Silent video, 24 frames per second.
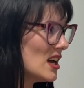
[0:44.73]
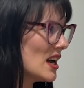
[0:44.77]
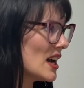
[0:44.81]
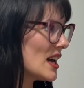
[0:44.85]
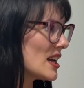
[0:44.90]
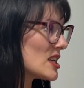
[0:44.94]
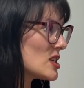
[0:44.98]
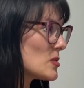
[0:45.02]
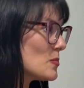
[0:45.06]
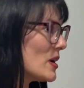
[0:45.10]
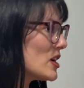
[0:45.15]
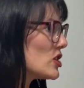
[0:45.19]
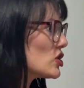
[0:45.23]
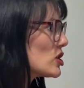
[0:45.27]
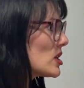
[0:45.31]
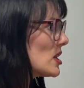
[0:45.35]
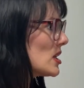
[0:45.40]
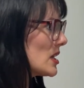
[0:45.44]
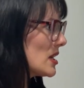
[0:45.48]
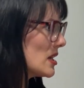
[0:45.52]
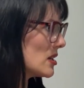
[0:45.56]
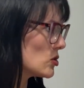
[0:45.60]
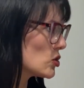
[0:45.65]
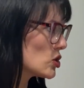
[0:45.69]
And
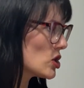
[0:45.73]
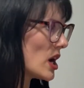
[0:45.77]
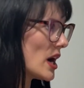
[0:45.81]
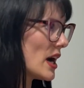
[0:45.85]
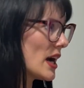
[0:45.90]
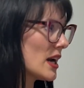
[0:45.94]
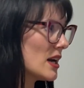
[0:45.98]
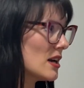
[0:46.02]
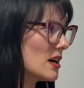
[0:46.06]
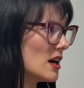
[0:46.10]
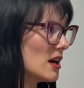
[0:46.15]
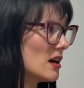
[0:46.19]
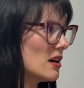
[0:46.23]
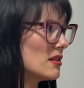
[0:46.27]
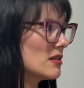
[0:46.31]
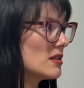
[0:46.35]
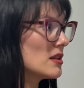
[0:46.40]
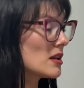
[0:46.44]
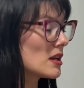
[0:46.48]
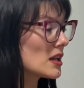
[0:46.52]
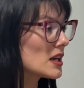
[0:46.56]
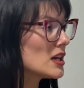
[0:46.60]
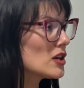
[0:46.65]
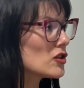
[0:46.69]
especially in China,
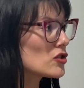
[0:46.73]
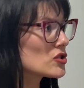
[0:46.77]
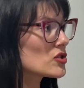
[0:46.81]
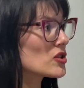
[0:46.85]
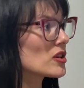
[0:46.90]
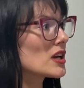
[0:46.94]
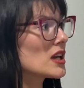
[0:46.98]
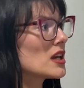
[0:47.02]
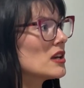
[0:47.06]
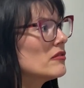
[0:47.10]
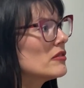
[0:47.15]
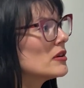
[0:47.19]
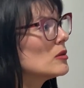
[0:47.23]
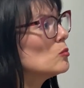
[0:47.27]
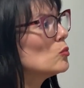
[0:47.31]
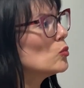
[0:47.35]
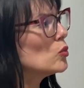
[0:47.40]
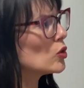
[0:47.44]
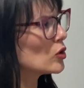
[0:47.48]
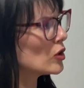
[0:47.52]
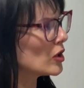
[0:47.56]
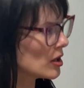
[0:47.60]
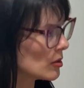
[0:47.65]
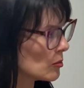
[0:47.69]
the leaders are even
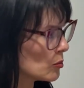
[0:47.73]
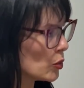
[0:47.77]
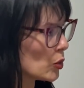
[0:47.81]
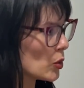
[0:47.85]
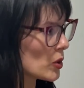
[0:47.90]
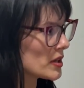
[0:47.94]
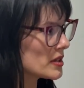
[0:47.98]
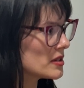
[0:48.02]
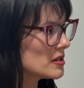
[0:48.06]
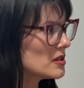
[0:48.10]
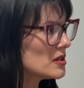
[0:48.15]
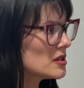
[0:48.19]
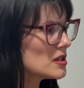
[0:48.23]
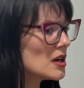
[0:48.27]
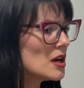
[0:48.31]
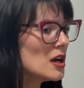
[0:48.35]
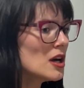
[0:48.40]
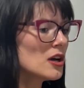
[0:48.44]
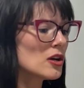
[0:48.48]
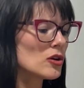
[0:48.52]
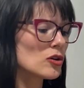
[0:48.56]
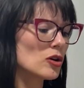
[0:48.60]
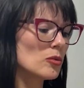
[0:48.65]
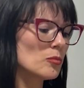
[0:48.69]
more important
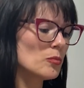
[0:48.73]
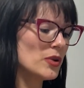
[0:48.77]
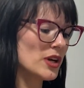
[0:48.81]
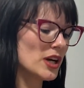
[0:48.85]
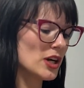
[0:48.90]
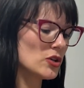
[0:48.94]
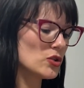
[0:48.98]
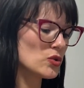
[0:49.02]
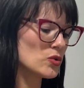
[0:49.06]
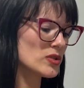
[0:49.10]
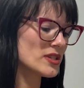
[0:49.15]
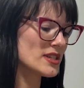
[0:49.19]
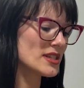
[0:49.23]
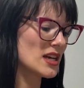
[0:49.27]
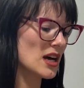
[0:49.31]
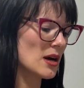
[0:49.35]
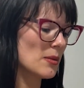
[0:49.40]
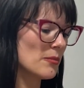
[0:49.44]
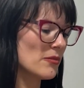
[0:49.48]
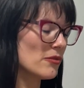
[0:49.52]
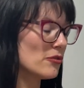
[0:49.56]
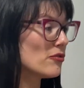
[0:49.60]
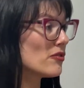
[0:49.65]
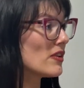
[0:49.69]
compared to
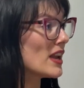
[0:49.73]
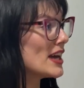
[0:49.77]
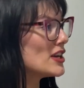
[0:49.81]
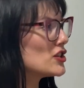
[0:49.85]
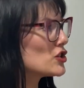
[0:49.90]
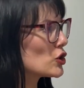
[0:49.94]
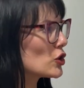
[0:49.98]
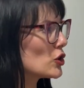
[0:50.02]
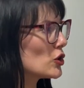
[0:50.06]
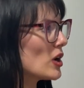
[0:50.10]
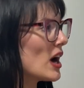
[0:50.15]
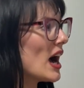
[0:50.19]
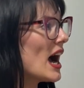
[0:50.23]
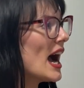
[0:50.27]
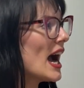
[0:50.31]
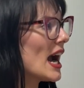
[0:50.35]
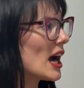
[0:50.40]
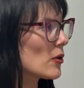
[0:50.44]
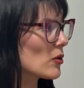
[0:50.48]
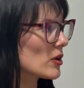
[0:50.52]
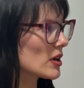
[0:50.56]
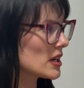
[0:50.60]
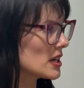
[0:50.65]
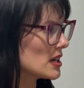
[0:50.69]
some flatter
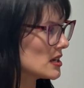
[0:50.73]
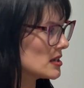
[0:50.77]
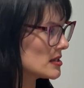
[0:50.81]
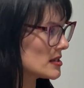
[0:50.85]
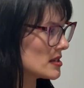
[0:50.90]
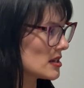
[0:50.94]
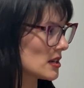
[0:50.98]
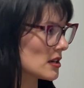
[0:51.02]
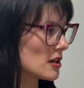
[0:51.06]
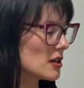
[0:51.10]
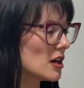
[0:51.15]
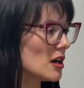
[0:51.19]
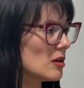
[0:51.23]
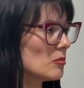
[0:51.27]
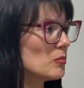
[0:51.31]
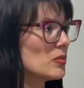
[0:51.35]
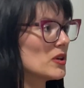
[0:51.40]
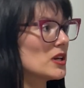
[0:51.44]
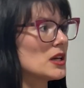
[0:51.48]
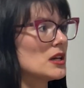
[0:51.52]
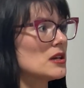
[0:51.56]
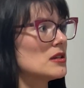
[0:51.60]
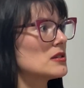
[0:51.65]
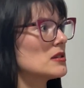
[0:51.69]
hierarchies and
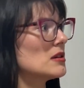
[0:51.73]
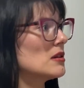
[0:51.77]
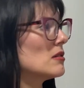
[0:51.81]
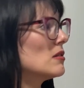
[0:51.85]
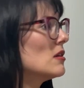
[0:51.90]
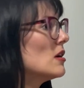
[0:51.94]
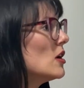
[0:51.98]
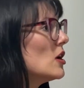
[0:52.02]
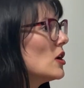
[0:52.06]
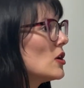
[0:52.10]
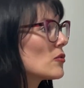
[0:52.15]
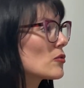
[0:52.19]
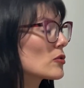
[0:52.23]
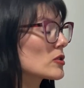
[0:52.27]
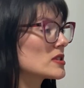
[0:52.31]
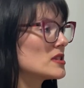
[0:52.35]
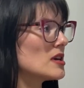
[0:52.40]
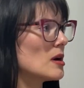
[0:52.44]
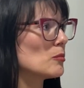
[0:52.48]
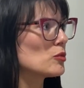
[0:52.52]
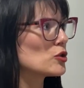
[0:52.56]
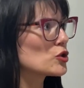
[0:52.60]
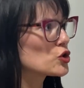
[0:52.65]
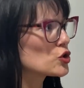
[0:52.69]
companies and, for
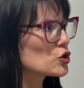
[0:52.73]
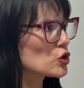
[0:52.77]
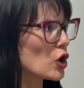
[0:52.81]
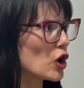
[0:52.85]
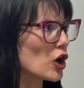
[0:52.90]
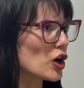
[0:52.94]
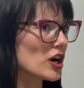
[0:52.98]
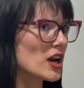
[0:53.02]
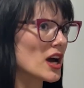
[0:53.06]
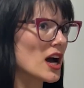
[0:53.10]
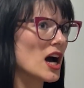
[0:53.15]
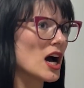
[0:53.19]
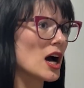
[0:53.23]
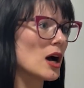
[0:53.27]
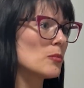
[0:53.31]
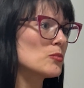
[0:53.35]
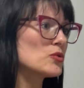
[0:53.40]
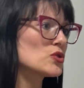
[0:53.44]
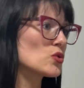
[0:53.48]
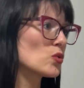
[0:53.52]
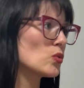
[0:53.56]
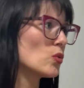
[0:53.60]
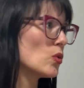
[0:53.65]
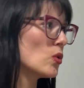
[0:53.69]
example,
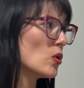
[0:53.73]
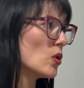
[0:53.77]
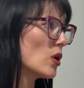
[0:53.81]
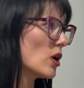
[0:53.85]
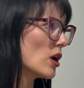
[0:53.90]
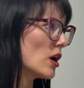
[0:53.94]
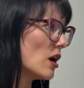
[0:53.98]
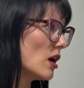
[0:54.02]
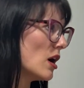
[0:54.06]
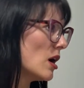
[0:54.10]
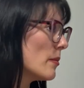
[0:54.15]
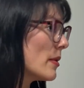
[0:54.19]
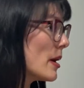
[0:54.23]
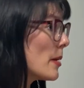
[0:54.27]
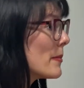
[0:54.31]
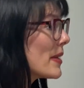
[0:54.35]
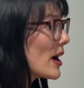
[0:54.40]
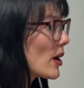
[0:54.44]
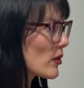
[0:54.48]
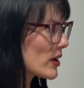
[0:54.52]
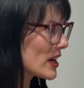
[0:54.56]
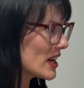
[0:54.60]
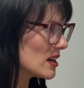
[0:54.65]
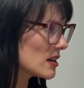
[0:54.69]
startups or
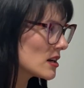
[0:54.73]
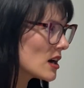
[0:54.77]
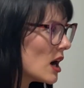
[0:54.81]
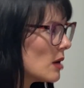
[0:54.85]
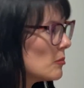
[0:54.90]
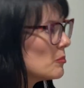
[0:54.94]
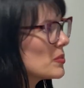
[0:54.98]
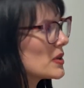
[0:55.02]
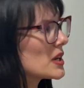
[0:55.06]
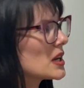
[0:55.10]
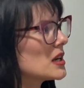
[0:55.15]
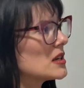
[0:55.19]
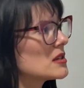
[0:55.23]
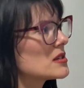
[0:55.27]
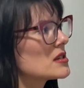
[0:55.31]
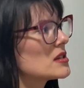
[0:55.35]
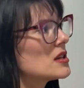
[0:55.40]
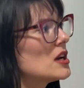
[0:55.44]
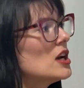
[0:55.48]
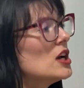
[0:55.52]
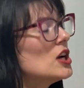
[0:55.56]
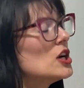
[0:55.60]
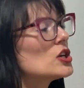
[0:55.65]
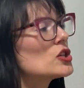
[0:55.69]
American companies.
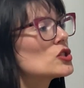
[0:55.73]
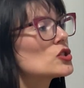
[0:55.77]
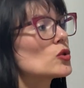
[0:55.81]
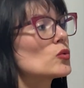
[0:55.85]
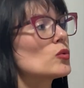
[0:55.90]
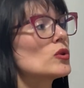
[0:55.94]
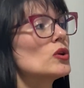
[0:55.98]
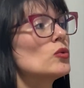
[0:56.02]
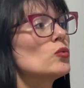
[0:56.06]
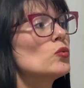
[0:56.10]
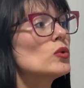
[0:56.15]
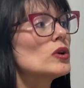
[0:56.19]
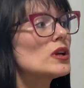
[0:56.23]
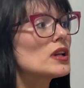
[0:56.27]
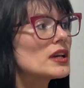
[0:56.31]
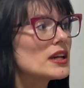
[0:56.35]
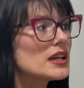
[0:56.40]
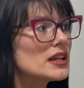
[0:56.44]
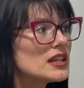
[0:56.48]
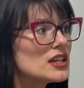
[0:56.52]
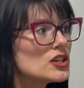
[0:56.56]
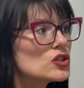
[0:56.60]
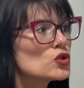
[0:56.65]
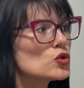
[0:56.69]
So we really
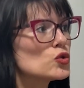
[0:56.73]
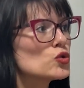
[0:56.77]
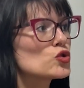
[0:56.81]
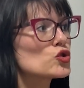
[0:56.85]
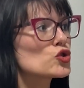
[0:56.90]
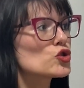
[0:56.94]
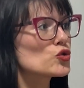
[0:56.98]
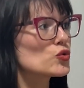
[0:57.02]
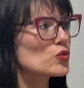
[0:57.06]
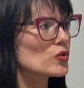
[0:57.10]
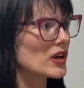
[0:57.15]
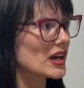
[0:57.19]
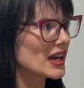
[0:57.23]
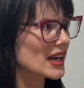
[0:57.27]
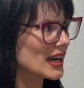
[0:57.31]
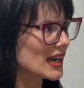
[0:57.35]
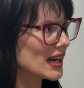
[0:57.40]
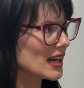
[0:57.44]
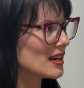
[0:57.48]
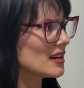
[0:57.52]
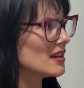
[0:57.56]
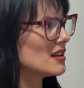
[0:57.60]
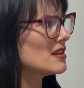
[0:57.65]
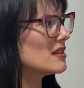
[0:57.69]
need to
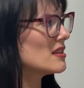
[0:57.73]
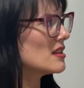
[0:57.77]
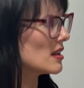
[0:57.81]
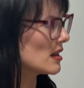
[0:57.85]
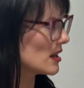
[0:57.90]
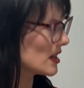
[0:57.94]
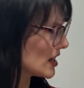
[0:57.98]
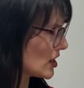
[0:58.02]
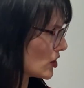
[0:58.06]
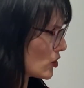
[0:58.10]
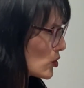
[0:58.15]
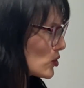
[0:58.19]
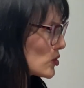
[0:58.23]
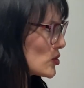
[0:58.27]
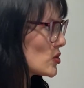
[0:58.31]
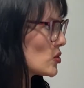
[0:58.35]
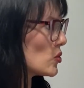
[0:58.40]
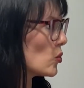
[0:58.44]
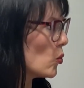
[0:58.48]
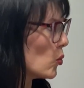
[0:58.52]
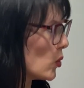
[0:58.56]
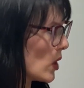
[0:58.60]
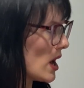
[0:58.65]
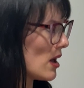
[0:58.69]
train the leaders
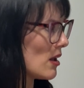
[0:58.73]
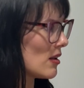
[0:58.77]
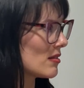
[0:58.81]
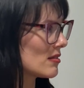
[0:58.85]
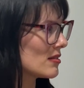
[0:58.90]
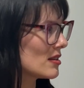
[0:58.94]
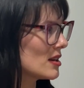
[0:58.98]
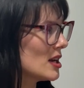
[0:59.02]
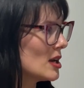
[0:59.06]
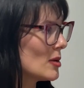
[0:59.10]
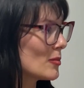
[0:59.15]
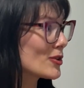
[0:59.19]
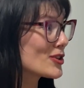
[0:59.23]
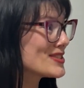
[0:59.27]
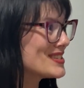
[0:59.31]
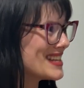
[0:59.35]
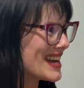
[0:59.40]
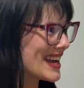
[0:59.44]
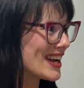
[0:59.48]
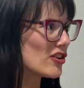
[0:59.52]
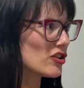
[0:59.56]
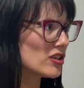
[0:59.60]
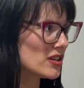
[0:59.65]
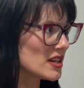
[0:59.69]
well, because
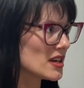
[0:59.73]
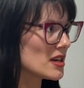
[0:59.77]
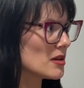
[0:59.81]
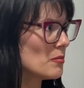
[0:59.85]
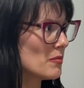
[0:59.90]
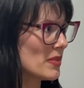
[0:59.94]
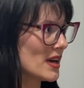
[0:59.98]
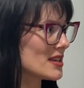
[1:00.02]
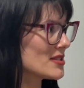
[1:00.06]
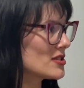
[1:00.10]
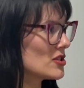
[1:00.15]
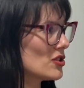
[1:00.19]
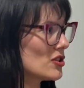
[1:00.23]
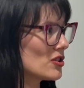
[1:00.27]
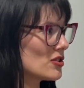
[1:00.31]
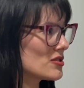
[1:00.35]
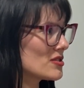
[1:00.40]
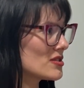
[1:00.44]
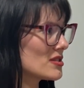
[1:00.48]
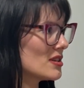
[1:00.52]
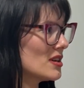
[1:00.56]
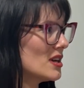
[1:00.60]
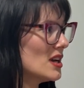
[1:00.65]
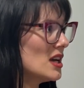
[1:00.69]
they are the
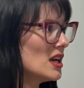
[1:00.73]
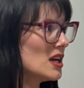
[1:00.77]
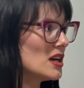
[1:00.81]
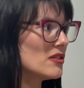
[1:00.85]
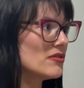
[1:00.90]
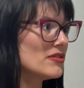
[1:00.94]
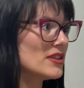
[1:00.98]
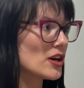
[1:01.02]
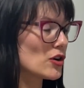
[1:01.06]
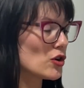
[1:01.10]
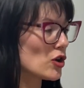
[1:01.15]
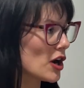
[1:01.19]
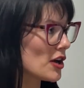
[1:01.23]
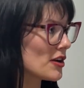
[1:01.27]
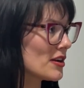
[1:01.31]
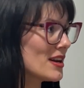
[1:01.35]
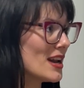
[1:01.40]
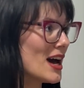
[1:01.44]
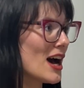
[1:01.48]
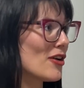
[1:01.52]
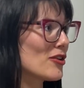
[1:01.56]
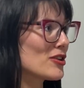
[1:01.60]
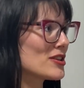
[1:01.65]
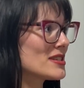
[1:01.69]
ambassadors. If they're not on
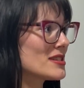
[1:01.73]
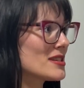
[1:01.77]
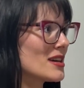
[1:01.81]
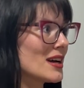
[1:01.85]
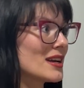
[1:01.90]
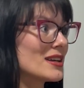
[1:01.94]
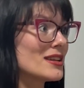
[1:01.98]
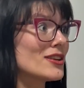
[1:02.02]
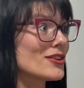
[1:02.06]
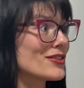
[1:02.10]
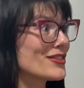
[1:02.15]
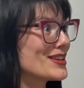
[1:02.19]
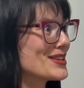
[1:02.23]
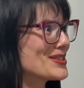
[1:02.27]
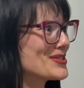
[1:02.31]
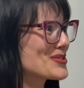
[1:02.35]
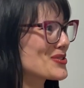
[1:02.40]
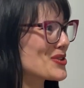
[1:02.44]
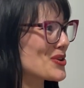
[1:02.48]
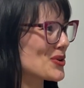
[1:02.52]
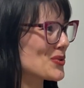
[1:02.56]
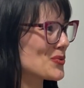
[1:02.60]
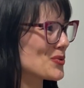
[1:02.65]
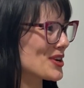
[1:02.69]
our side, nothing's
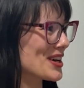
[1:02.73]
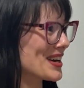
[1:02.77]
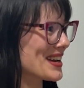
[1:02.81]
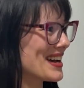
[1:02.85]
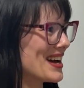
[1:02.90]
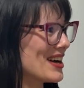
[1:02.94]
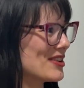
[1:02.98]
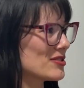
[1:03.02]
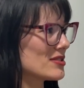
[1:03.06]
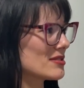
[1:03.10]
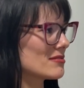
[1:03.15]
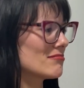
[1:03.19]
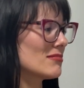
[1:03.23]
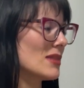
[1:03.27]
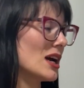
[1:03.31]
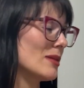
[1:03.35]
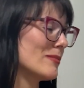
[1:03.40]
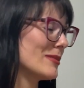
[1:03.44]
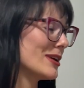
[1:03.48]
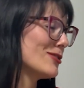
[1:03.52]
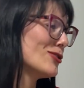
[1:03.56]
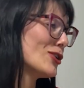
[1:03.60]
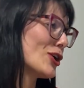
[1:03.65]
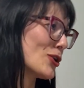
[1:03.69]
gonna work out. I
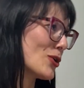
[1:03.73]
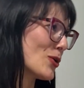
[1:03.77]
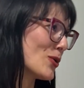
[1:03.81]
mean, not